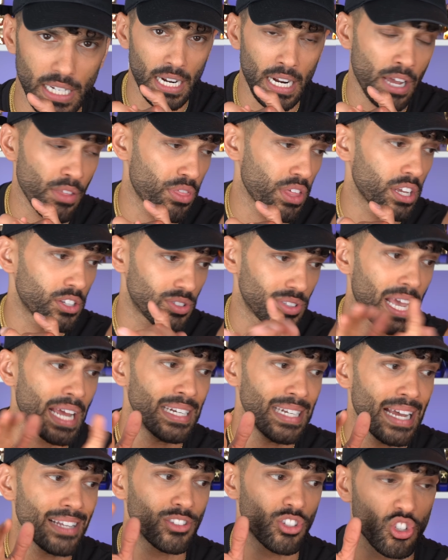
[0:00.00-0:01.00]
and I think
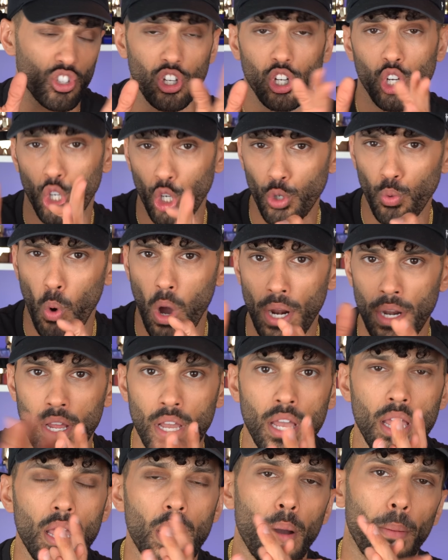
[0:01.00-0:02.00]
Sandance is a good one,
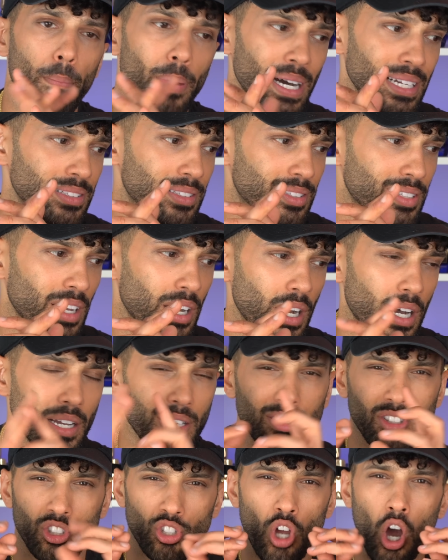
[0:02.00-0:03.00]
but
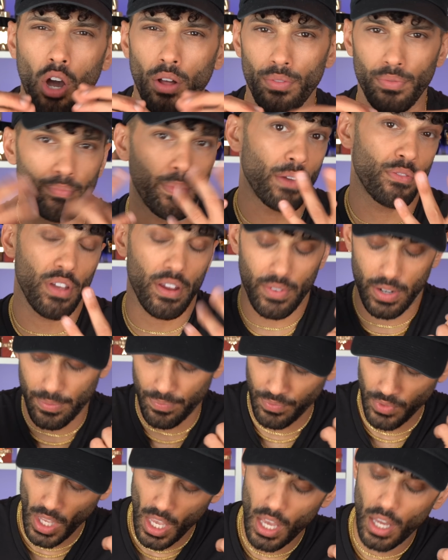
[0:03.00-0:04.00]
it's not my favorite.
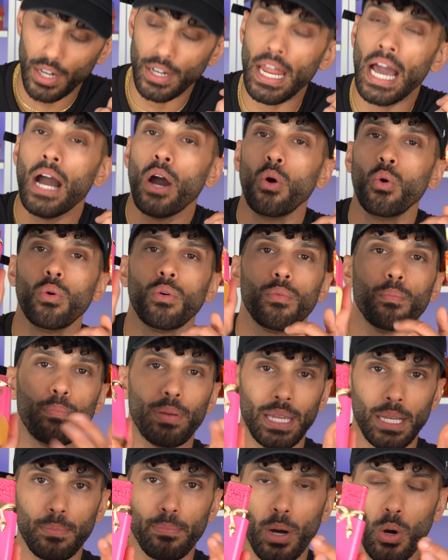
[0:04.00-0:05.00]
Now,
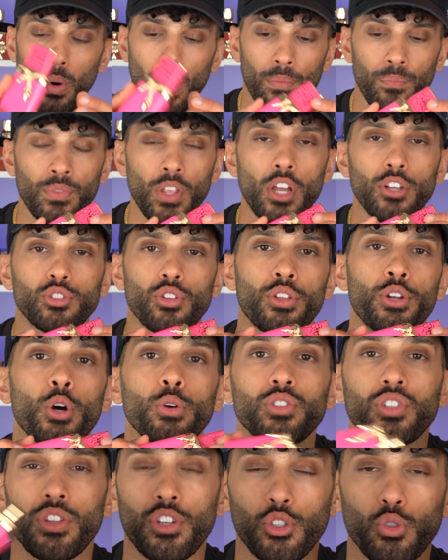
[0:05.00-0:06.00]
Pink Boa. So the
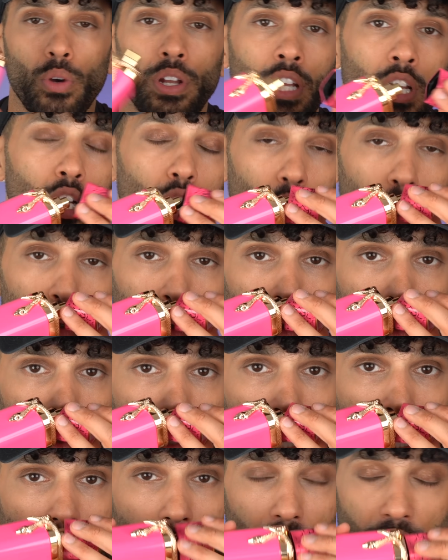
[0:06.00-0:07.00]
notes of this one includes
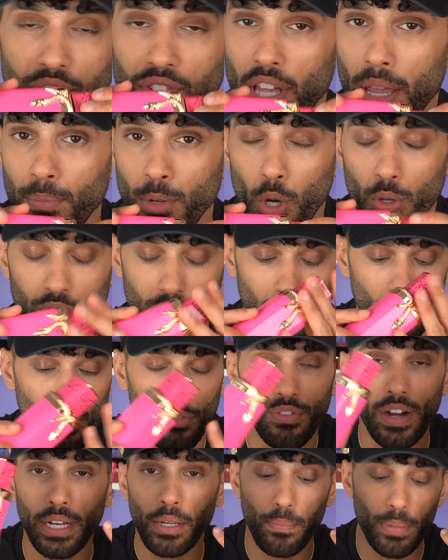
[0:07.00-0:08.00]
the same notes that you'll
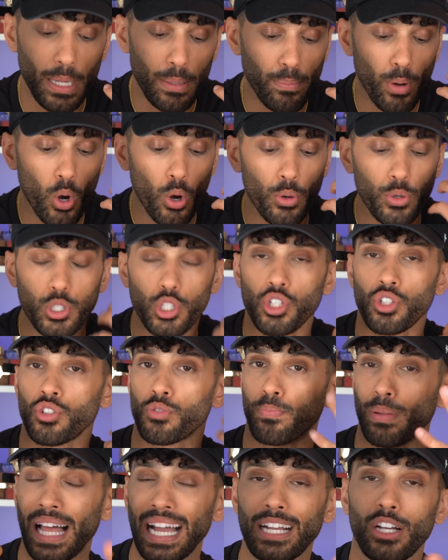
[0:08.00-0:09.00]
find in Pink Boa, which is
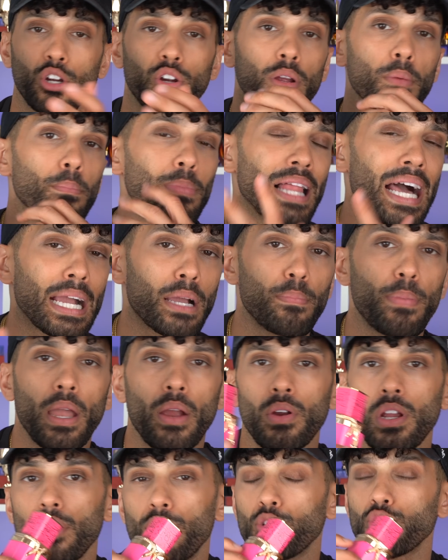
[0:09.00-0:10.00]
blackcurrant,
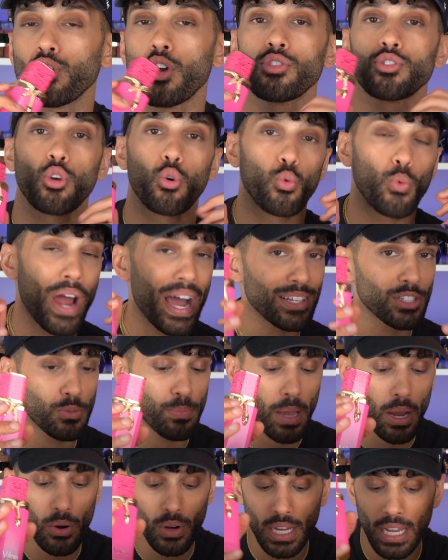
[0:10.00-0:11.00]
blackberry. There's also
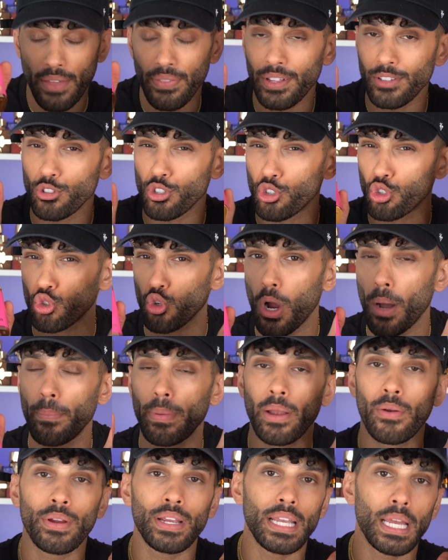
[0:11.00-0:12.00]
raspberry and then
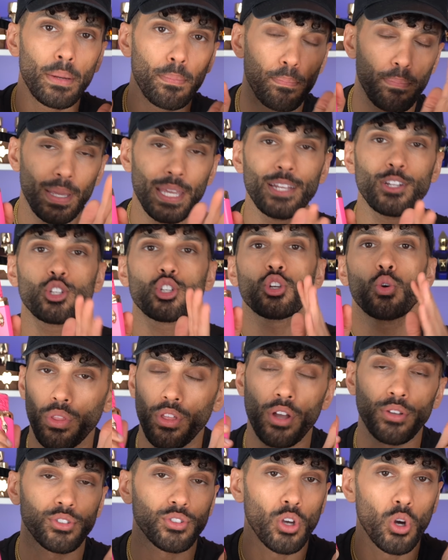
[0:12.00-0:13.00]
strawberry and peach, with
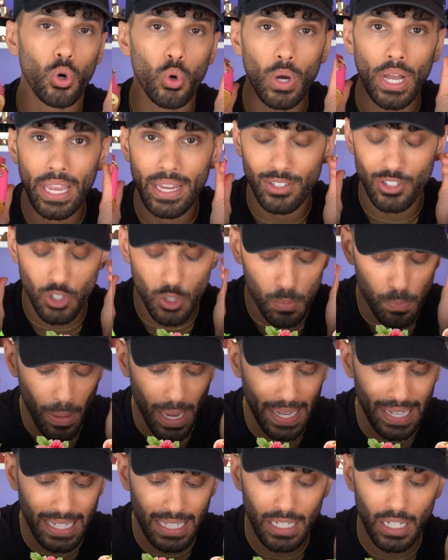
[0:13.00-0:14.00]
also a
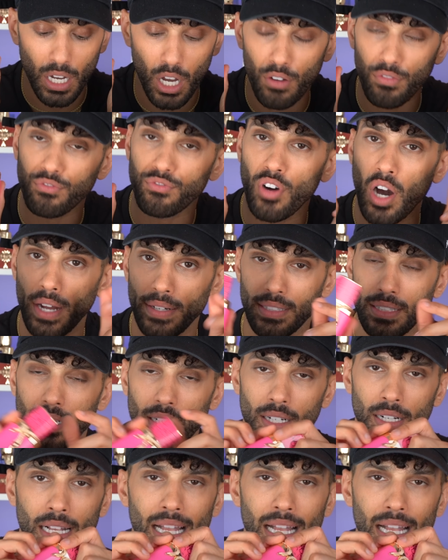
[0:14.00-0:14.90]
spike of vodka.